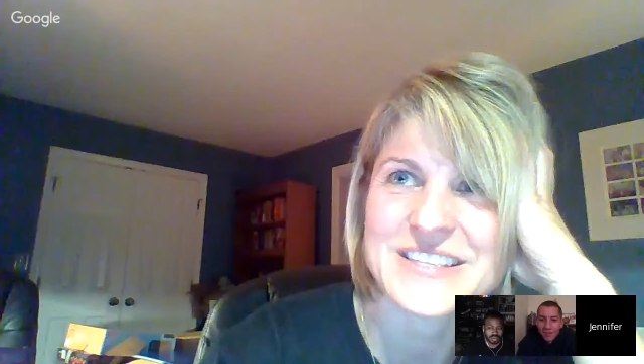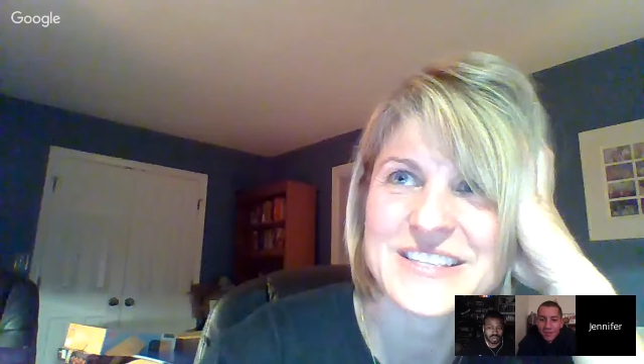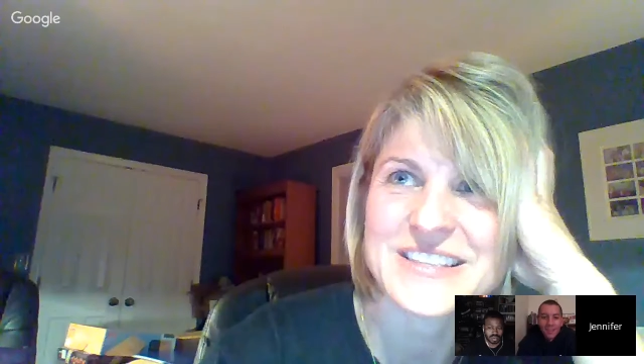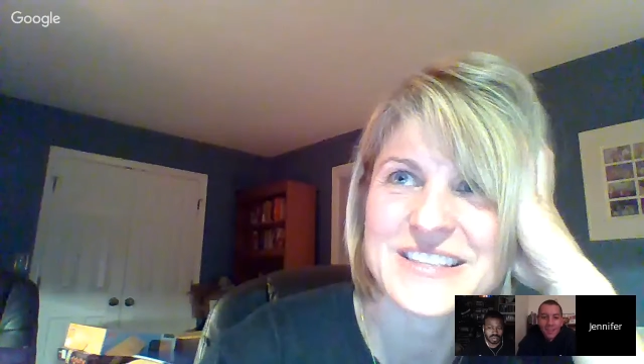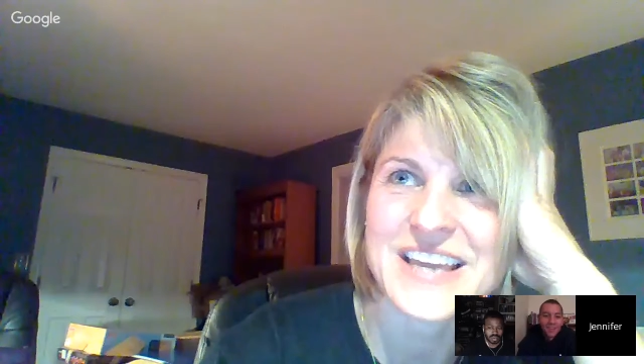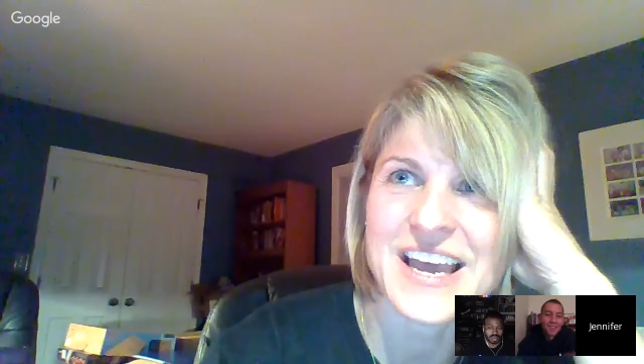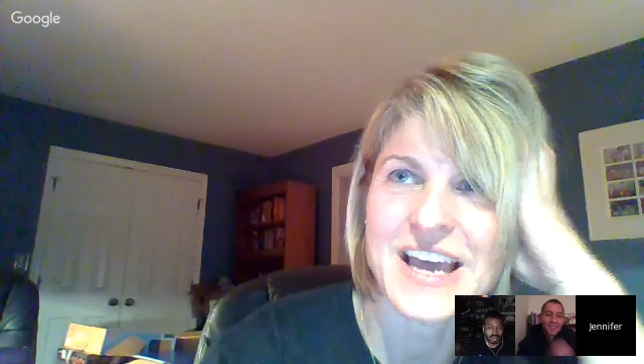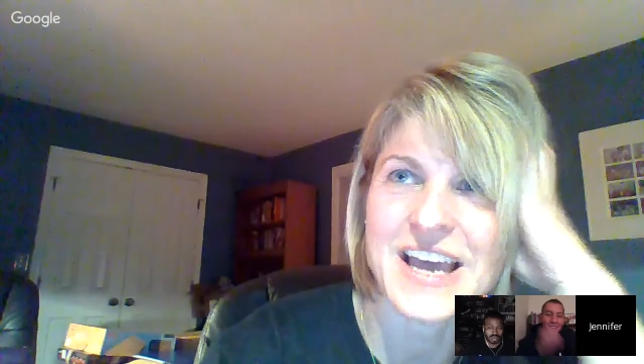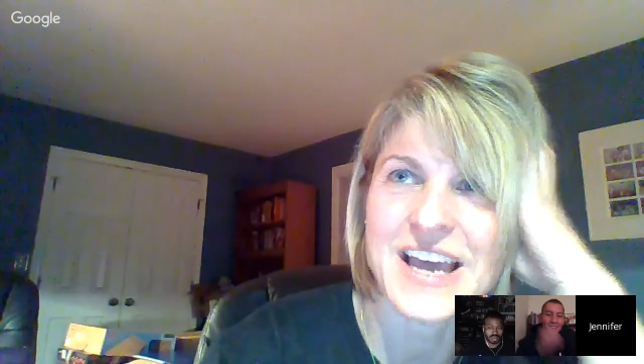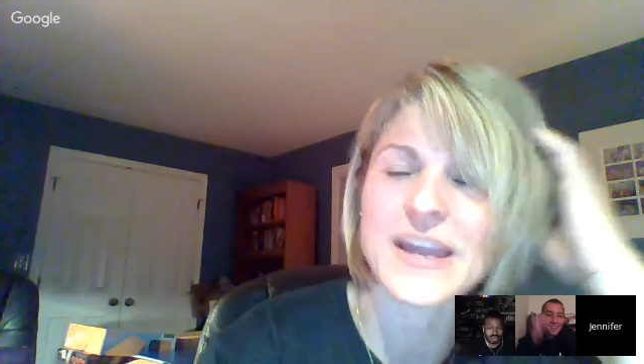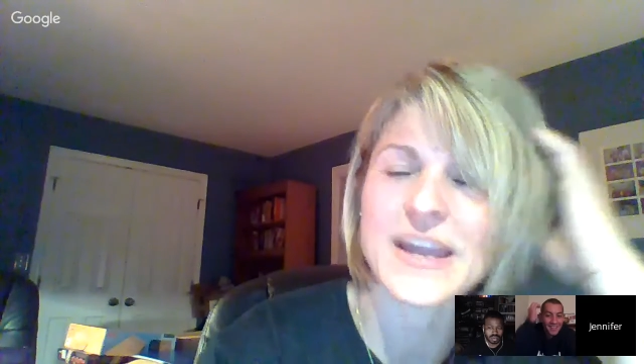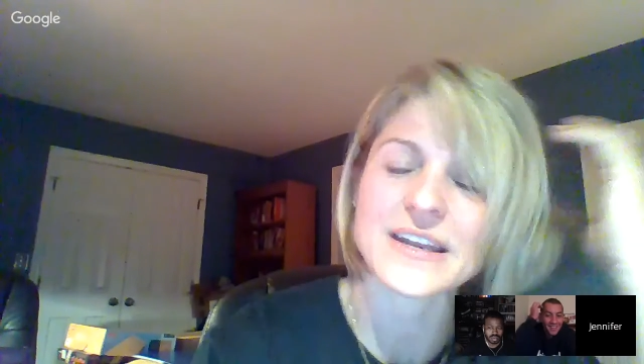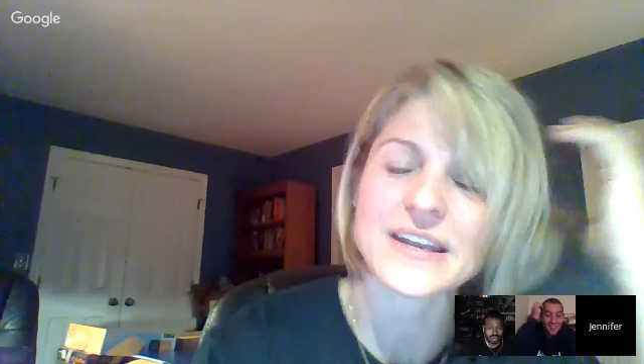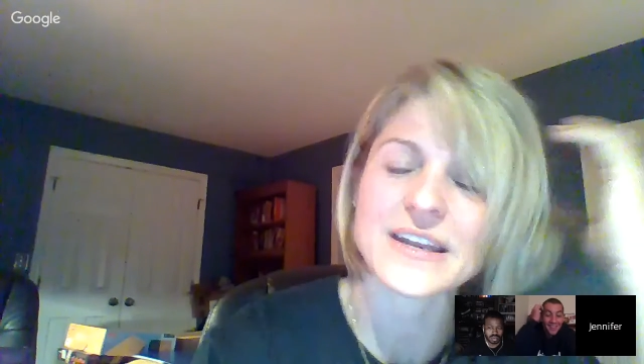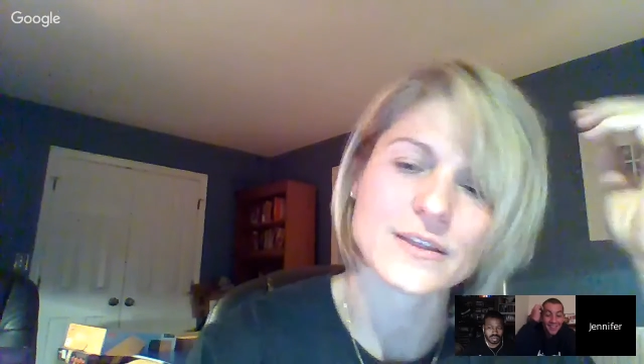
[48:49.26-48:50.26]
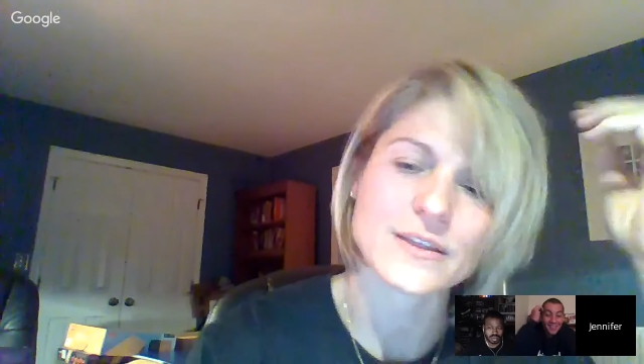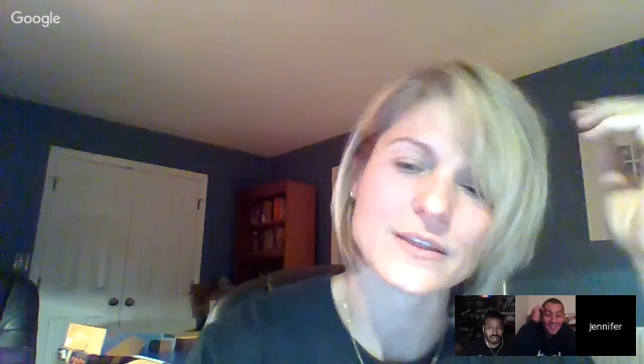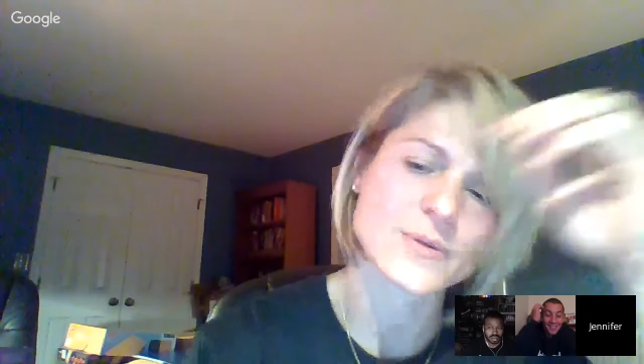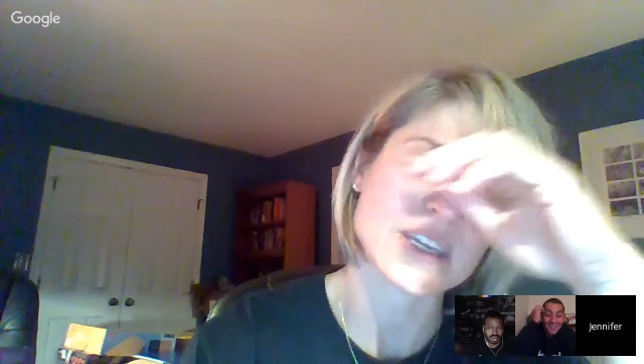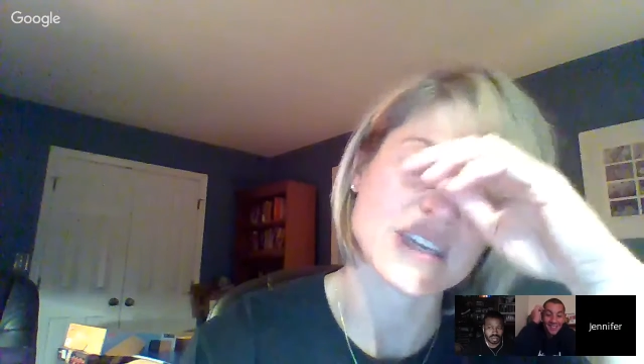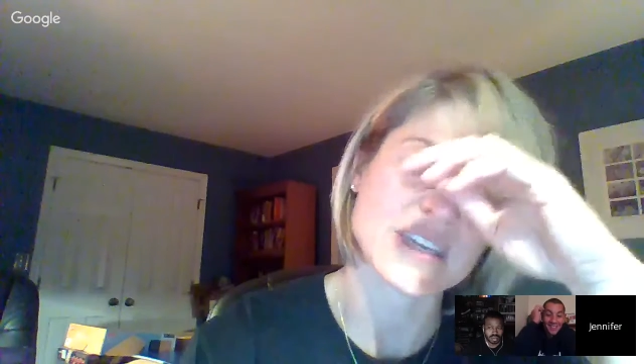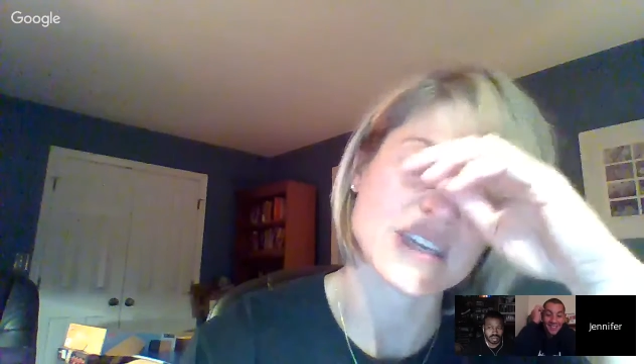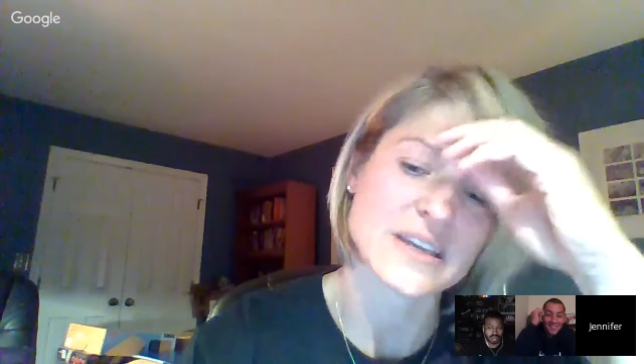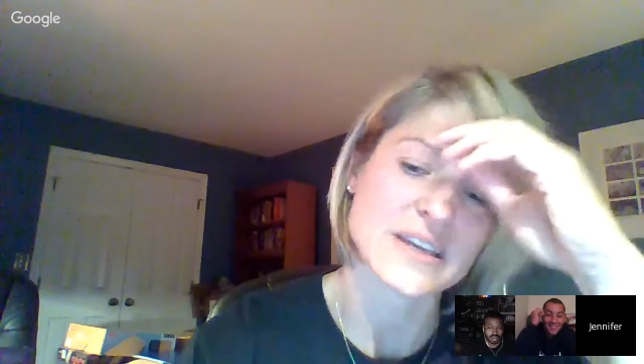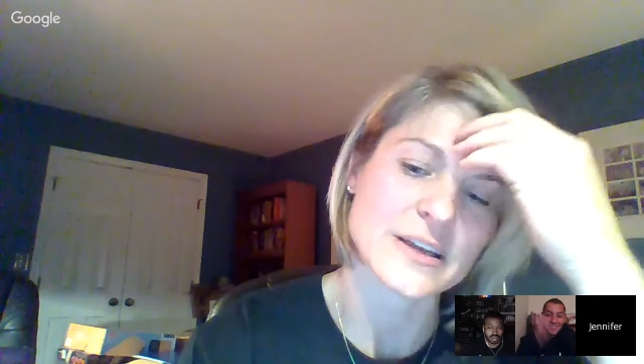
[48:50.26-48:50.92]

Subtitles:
the 83 kilos,